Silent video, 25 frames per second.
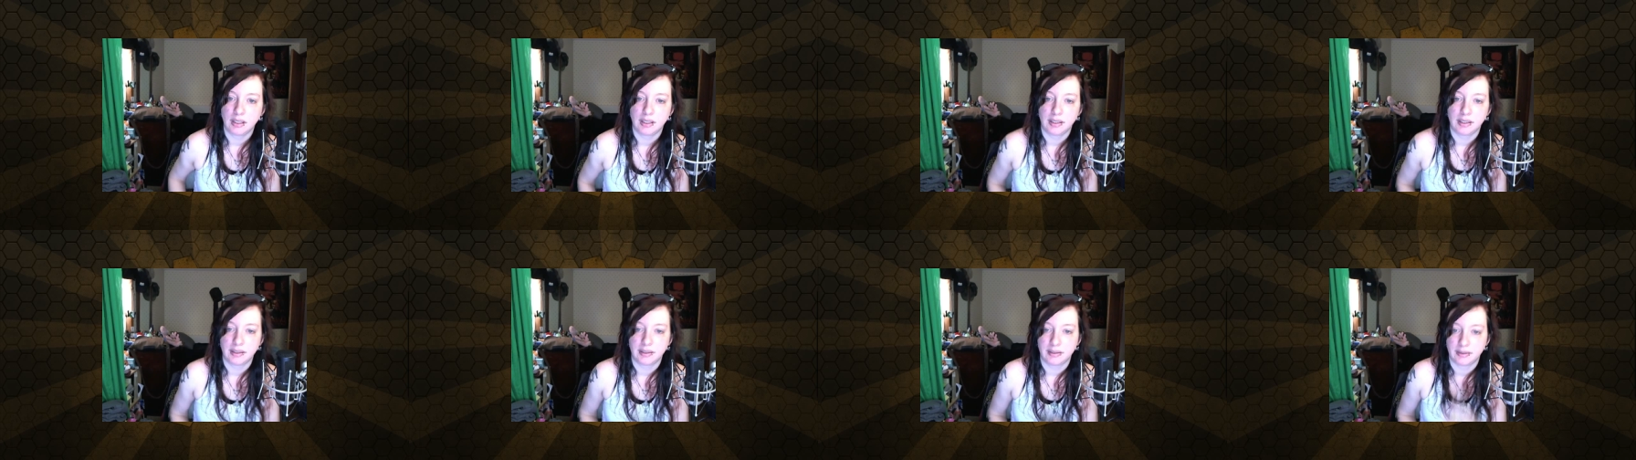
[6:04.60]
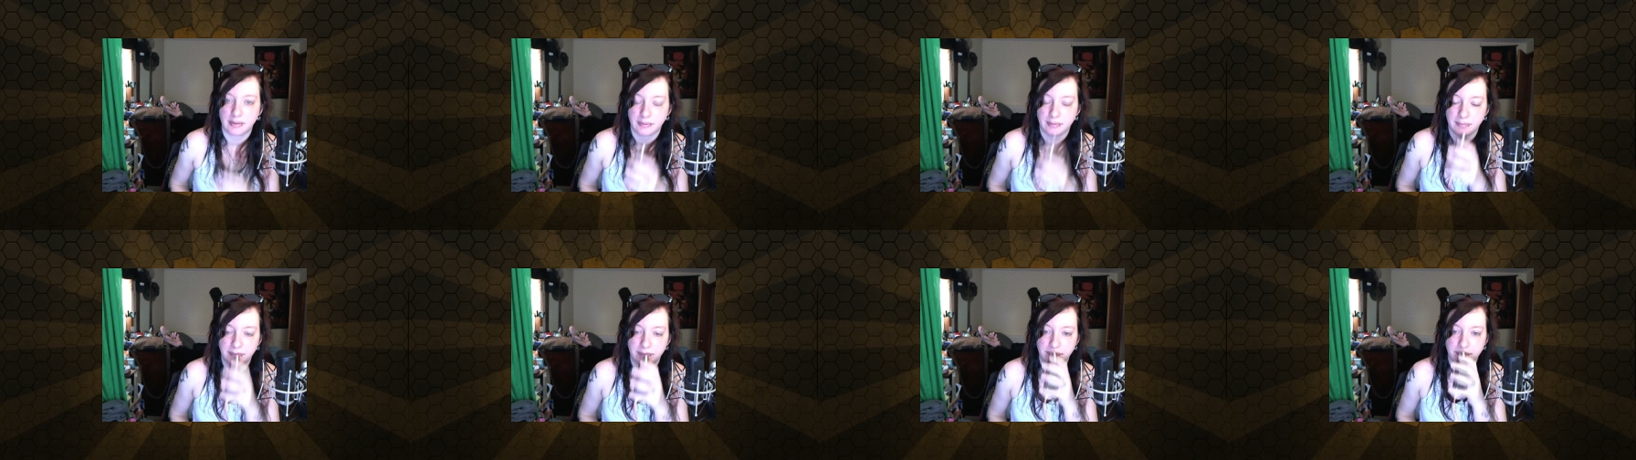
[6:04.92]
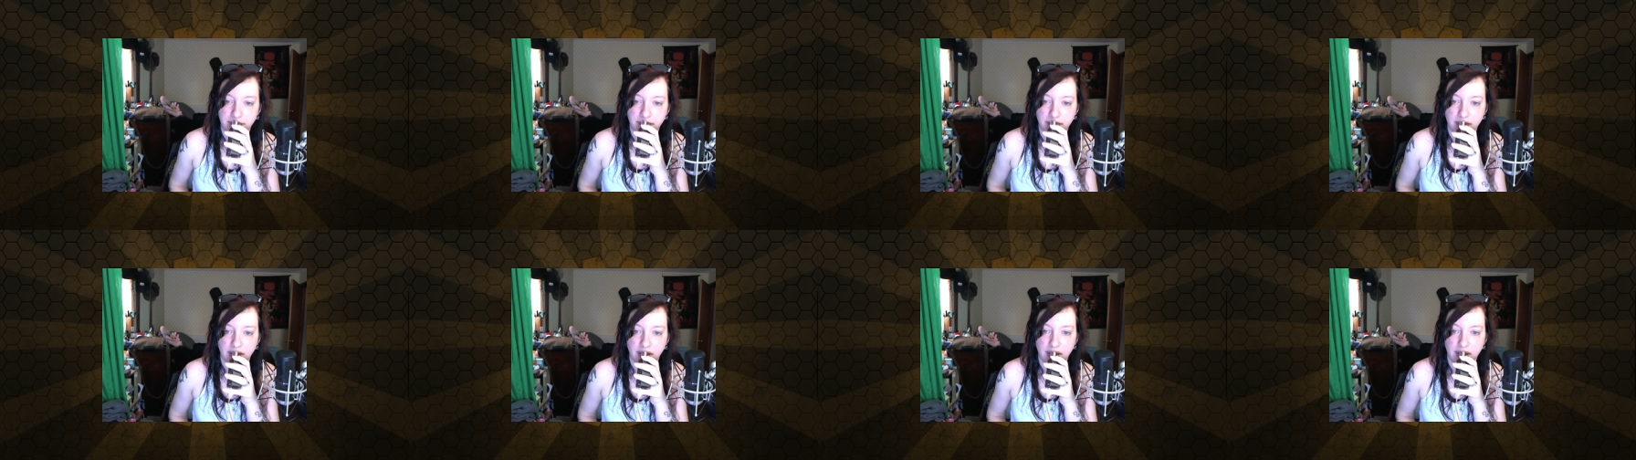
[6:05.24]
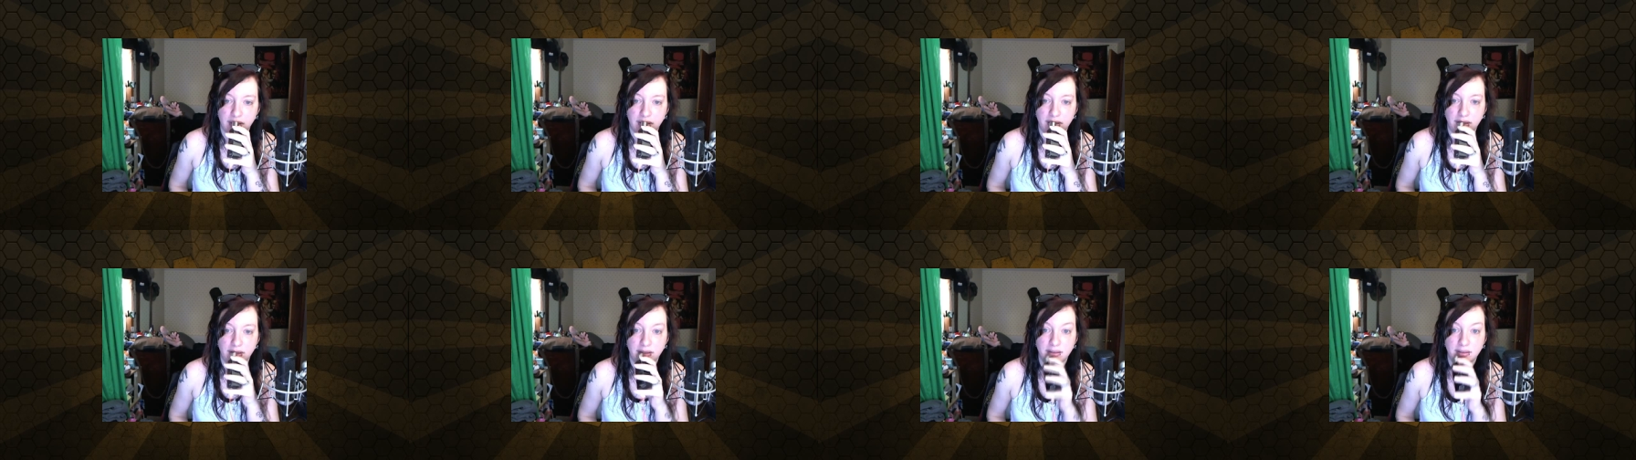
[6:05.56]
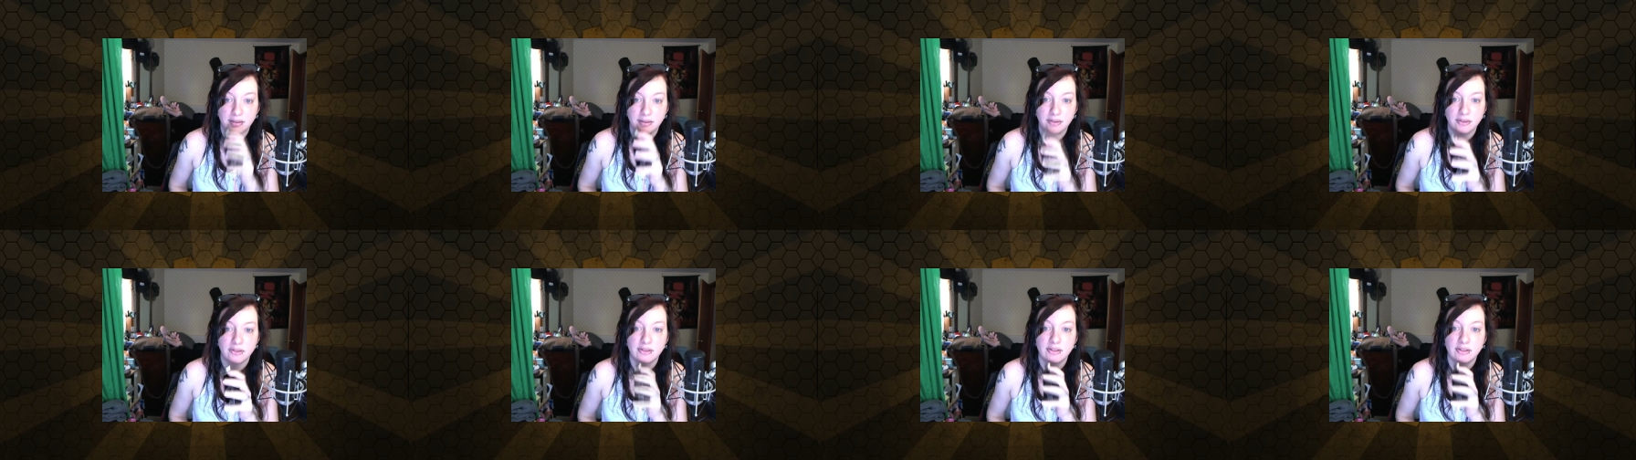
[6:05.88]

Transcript: Um, and there's